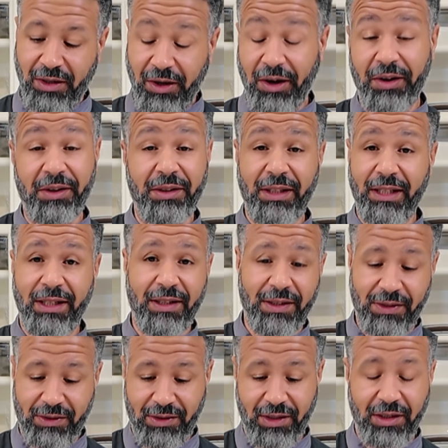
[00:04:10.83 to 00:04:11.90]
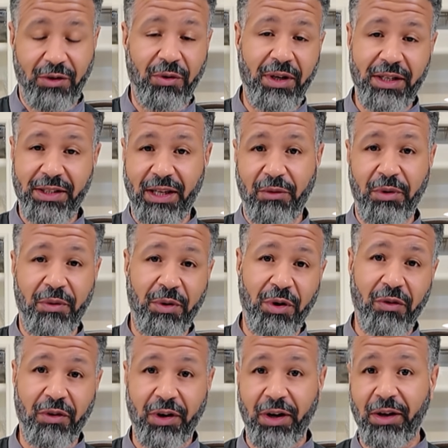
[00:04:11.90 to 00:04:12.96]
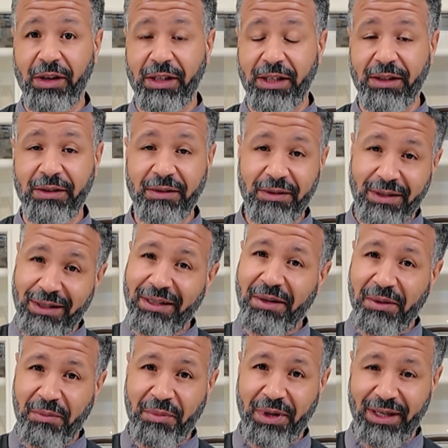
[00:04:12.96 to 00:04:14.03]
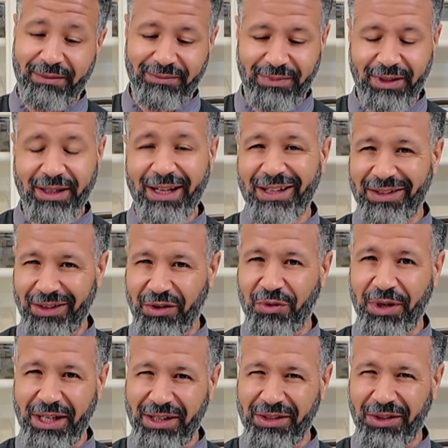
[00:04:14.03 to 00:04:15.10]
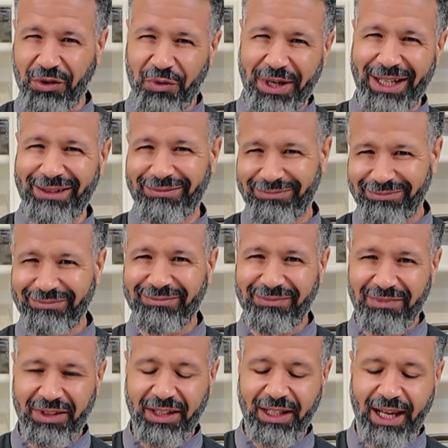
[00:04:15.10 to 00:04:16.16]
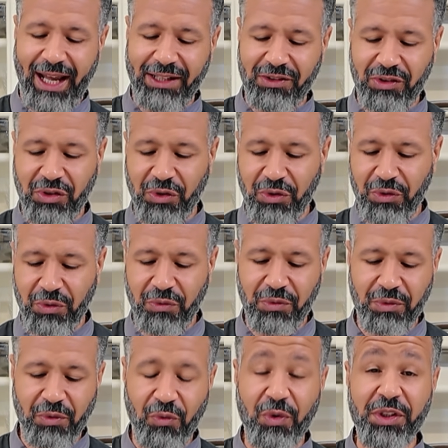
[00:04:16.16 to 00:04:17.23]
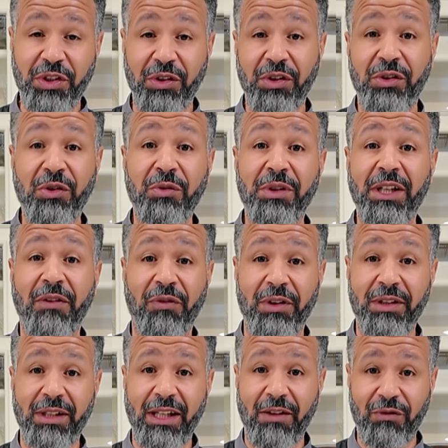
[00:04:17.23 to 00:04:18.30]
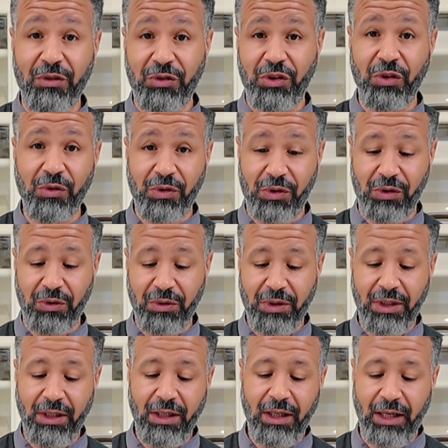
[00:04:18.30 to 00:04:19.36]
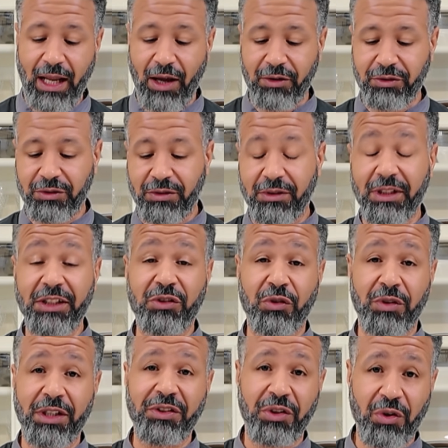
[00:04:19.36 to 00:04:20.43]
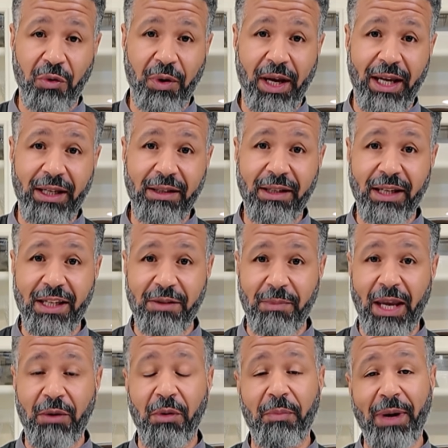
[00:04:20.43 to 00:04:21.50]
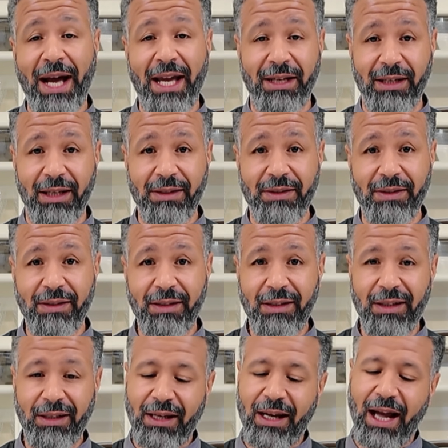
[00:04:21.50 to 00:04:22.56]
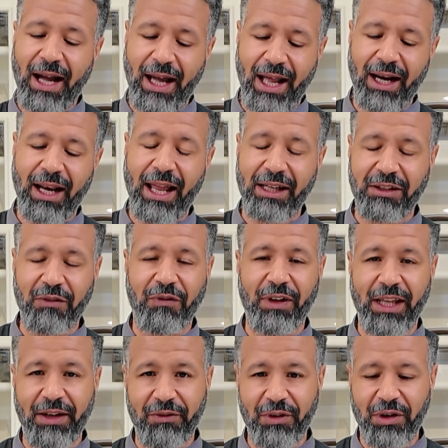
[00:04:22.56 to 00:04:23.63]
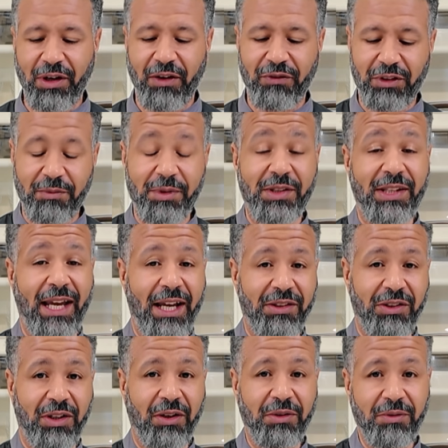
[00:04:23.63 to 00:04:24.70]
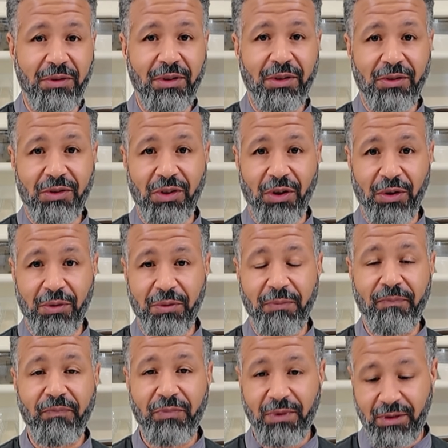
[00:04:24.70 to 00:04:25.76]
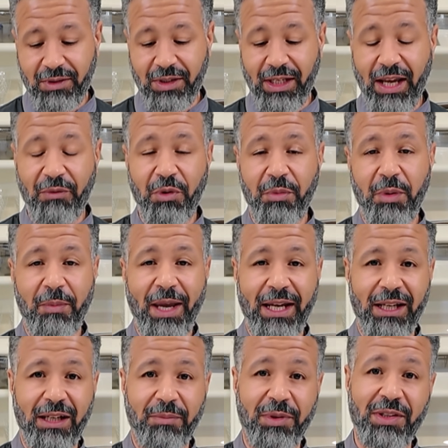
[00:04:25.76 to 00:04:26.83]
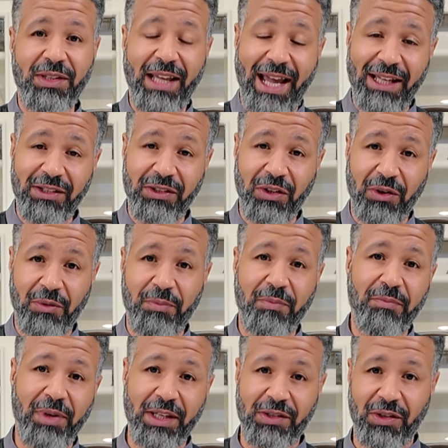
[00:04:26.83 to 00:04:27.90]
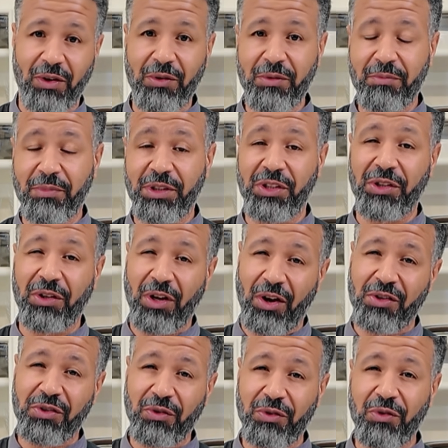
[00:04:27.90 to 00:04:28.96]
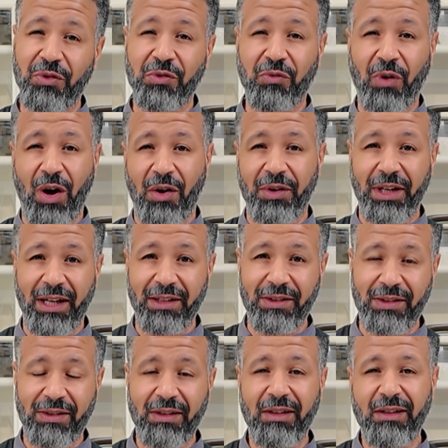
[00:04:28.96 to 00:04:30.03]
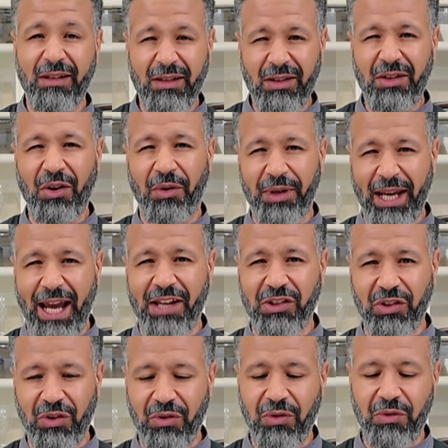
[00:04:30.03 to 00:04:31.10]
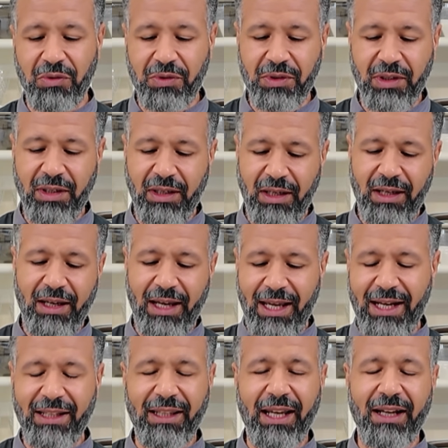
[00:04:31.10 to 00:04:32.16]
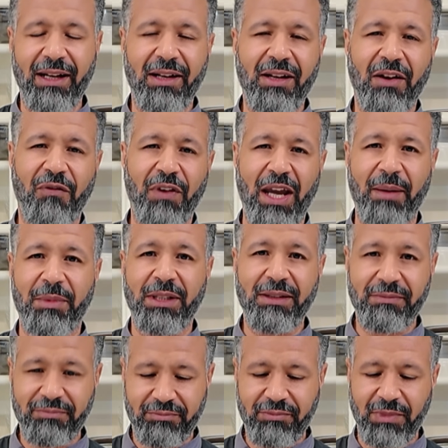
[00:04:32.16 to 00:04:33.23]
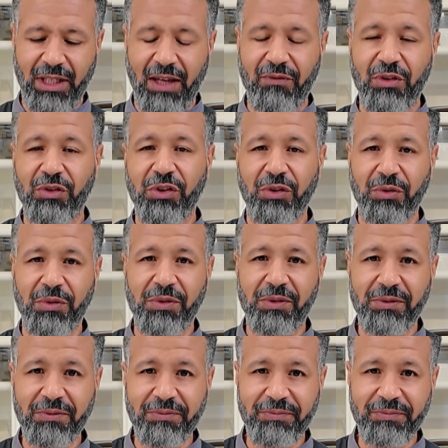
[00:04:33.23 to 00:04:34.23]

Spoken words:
All you need is the ingredients that we went over earlier, but here's a quick catch to what you can do different if you choose to. Now, the traditional way is made with pine nuts. I kind of like the flavor of the pistachio, so today we'll be making a pistachio pesto, but you can also use walnuts, cashews, anything in the nut family if you choose.